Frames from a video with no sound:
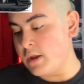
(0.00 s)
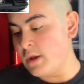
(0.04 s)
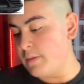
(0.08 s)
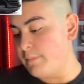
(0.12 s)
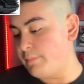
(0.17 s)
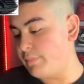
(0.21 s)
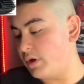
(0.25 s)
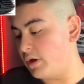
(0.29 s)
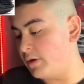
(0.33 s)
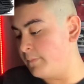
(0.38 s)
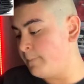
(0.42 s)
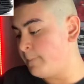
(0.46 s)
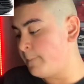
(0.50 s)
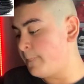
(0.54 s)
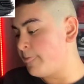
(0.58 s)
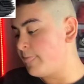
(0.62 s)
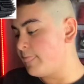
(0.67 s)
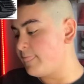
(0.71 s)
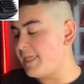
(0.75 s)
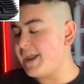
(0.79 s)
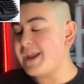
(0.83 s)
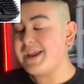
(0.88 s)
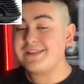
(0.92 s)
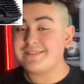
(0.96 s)
But
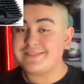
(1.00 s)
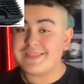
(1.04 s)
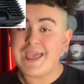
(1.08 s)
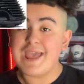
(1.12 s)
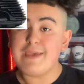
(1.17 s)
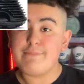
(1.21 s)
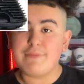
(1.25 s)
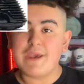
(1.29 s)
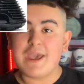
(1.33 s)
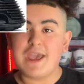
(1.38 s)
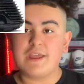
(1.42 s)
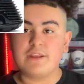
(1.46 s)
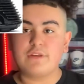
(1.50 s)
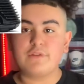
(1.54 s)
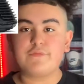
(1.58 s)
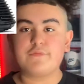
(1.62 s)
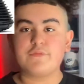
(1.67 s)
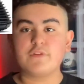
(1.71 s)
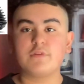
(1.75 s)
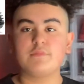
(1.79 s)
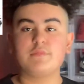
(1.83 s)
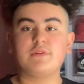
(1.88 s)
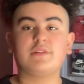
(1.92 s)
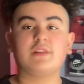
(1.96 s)
they ain't that bad, you
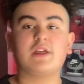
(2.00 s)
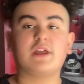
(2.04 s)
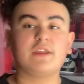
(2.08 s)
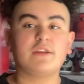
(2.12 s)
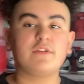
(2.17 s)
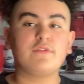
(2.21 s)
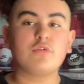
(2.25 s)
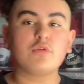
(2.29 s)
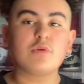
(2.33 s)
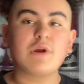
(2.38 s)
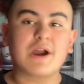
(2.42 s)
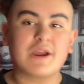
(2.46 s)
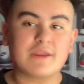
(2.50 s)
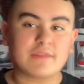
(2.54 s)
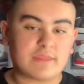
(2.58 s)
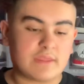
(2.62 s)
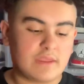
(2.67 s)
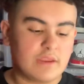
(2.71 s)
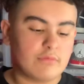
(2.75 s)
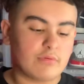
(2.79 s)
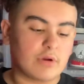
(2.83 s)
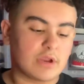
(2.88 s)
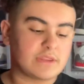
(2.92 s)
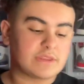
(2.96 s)
feel me? Like, you guys
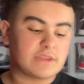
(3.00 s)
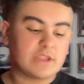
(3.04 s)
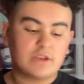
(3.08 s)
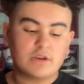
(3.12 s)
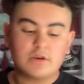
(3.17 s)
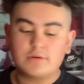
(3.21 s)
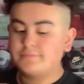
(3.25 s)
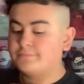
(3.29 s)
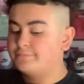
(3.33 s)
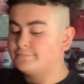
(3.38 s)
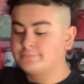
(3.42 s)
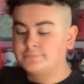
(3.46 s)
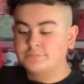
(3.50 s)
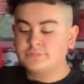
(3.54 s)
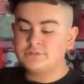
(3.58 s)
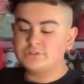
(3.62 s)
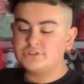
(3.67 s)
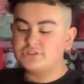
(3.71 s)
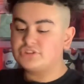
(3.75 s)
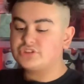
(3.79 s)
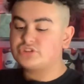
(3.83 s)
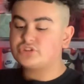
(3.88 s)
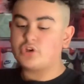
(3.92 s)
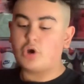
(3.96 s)
see it right there.
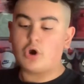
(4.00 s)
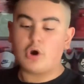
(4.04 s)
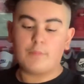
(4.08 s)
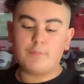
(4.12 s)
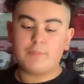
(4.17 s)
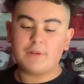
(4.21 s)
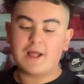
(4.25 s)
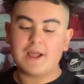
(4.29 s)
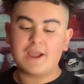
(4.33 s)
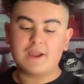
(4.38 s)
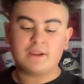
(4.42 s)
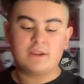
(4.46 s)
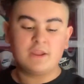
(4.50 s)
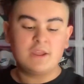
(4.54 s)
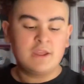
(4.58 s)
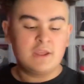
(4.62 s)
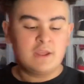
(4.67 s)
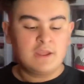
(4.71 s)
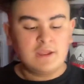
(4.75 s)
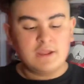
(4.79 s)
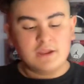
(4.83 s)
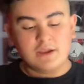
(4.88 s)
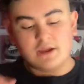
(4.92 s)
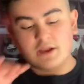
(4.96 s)
It's all black.
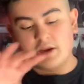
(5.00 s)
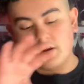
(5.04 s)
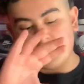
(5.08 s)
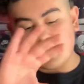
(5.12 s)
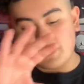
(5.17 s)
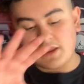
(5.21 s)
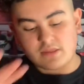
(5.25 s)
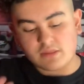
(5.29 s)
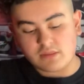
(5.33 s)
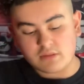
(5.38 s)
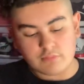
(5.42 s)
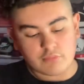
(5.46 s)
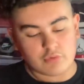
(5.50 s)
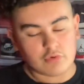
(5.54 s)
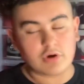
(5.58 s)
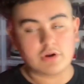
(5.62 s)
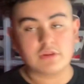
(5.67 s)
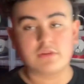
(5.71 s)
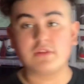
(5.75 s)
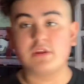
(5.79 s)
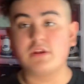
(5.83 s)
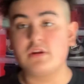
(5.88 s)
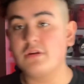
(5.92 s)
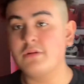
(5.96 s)
Got a Nike symbol
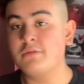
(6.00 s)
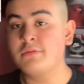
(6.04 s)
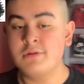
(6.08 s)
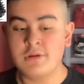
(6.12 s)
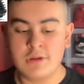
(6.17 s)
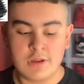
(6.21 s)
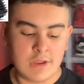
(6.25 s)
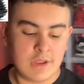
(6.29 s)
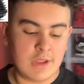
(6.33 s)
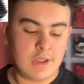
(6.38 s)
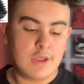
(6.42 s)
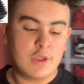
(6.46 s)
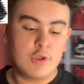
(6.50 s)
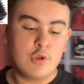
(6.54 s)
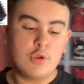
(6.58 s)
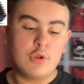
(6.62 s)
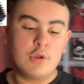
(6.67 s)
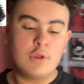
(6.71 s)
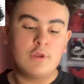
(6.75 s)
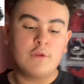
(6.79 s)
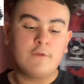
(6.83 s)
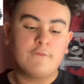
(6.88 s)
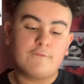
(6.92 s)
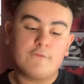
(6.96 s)
right there.
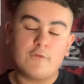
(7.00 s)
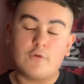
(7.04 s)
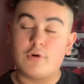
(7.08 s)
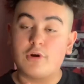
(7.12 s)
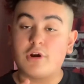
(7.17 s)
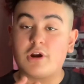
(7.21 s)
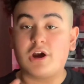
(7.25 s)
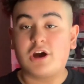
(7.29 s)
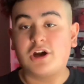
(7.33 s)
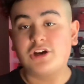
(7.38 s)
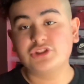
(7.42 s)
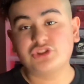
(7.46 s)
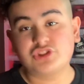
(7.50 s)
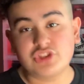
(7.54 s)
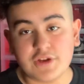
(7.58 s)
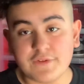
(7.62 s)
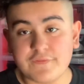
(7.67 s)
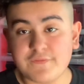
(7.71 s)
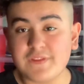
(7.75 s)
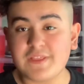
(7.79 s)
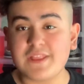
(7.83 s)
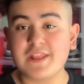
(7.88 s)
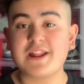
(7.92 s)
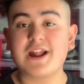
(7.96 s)
For
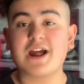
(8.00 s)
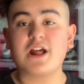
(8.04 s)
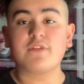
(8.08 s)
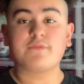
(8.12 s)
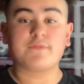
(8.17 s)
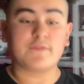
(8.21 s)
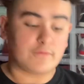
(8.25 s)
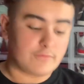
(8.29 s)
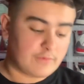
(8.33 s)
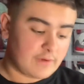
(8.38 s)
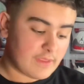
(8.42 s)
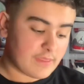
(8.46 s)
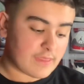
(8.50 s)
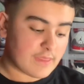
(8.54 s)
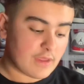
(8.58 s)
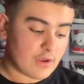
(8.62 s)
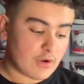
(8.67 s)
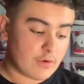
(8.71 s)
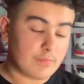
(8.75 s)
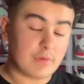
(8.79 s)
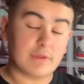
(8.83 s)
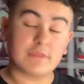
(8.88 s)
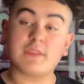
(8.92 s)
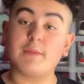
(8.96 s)
$150 for
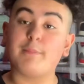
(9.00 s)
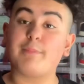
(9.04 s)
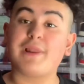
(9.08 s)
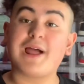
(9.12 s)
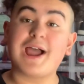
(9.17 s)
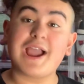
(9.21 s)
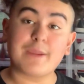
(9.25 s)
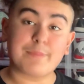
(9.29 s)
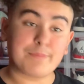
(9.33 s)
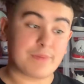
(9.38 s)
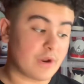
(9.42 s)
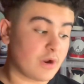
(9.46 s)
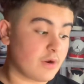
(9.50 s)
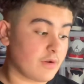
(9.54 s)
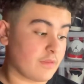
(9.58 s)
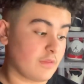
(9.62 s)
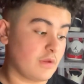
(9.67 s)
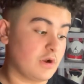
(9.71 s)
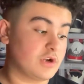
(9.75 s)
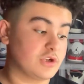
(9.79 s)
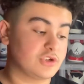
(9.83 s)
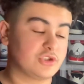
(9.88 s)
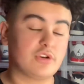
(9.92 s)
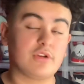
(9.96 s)
retail, but the black pair is
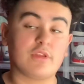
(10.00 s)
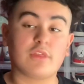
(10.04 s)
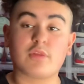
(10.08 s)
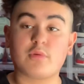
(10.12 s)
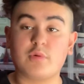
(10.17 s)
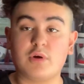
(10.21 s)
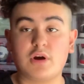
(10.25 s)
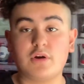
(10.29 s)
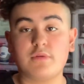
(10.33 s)
$112.